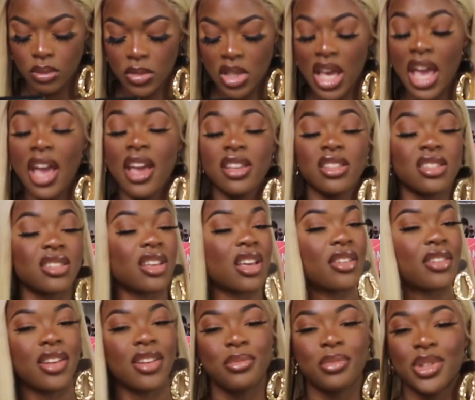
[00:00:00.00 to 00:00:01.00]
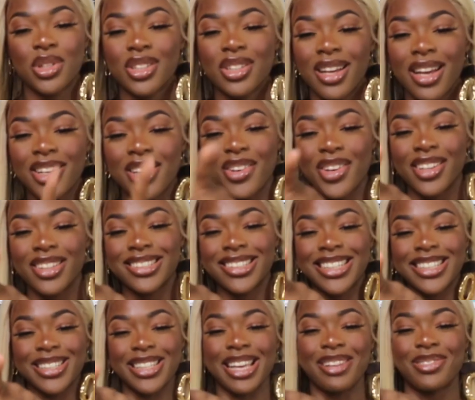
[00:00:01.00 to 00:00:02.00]
Yeah, it's a self-help book. I knew it.
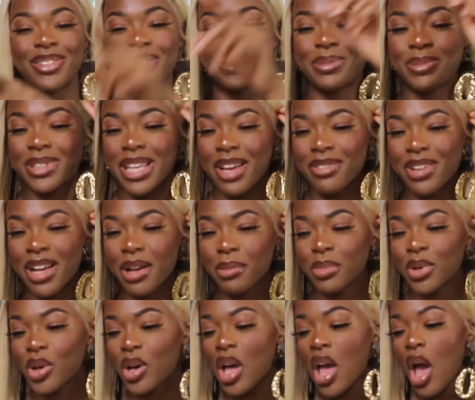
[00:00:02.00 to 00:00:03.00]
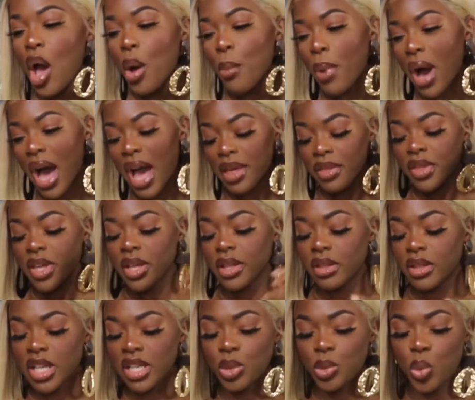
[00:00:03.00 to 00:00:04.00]
It's a self-help book. But I
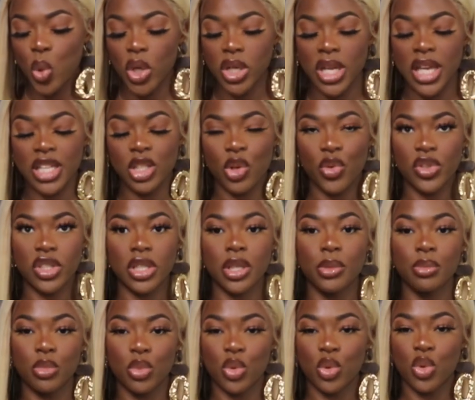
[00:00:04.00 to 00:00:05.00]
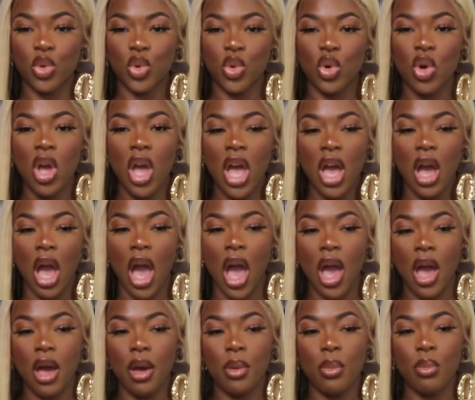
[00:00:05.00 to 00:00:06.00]
think this one is obviously more
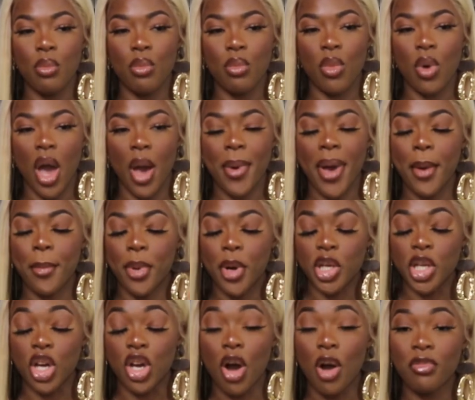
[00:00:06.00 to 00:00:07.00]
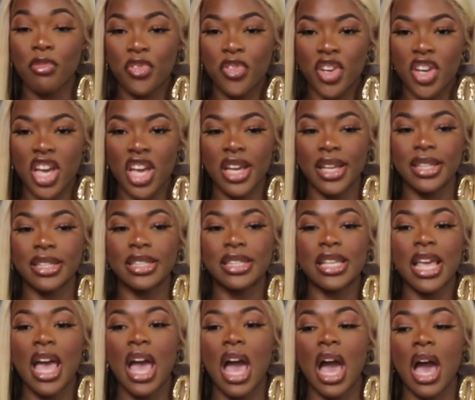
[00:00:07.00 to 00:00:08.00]
about body
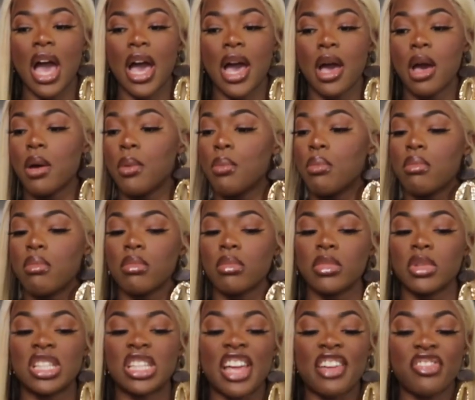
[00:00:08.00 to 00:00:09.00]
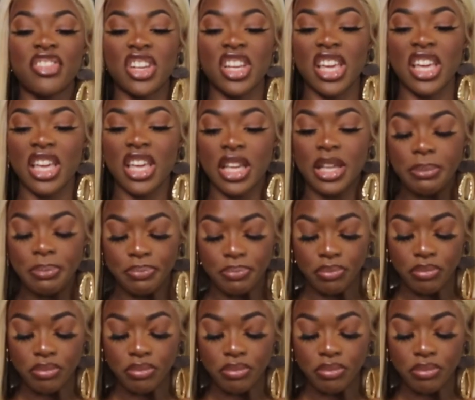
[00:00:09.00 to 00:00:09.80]
confidence. Stephanie